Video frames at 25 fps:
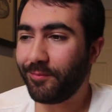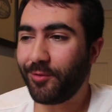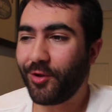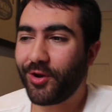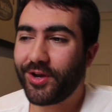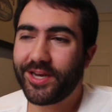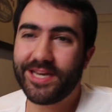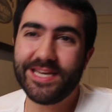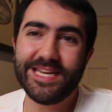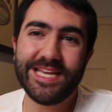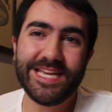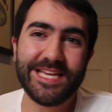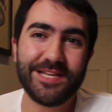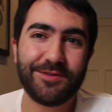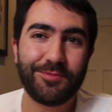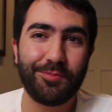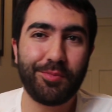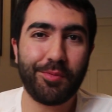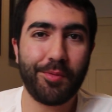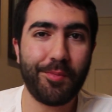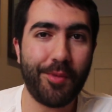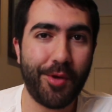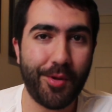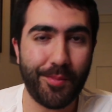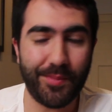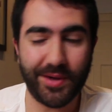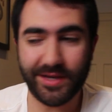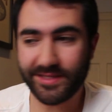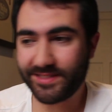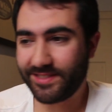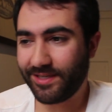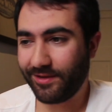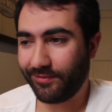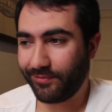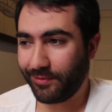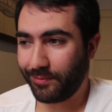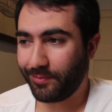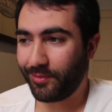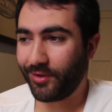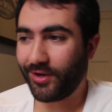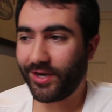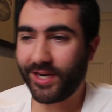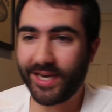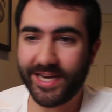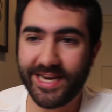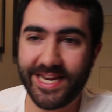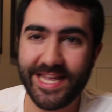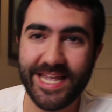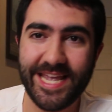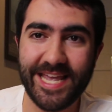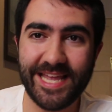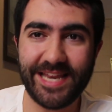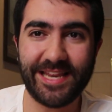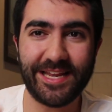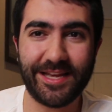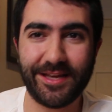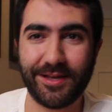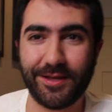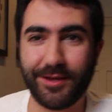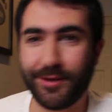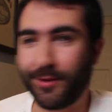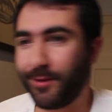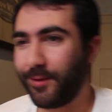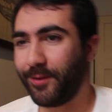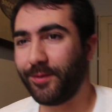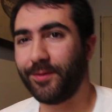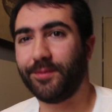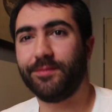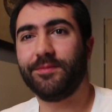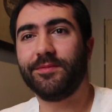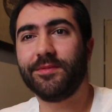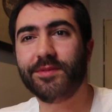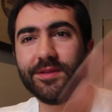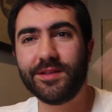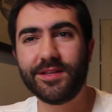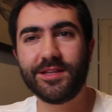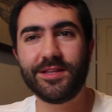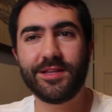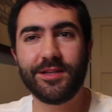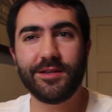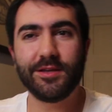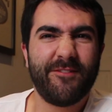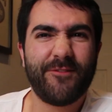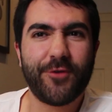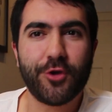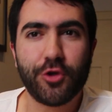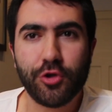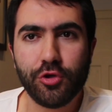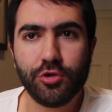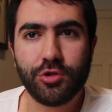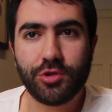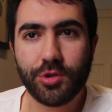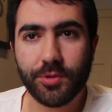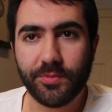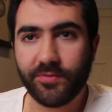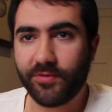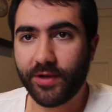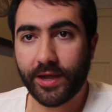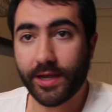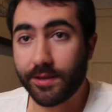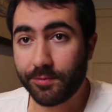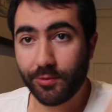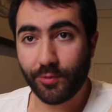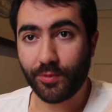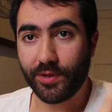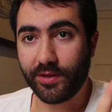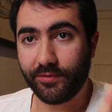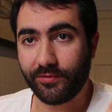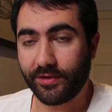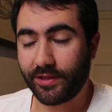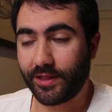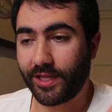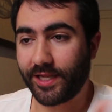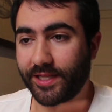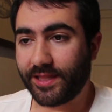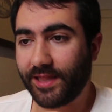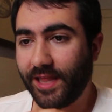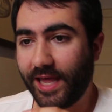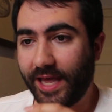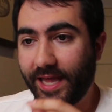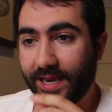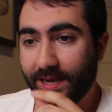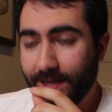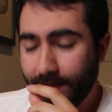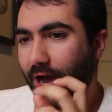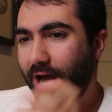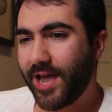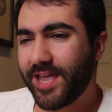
I'm not in here to promote myself. I'm not in here to for YouTube fame or whatever like that.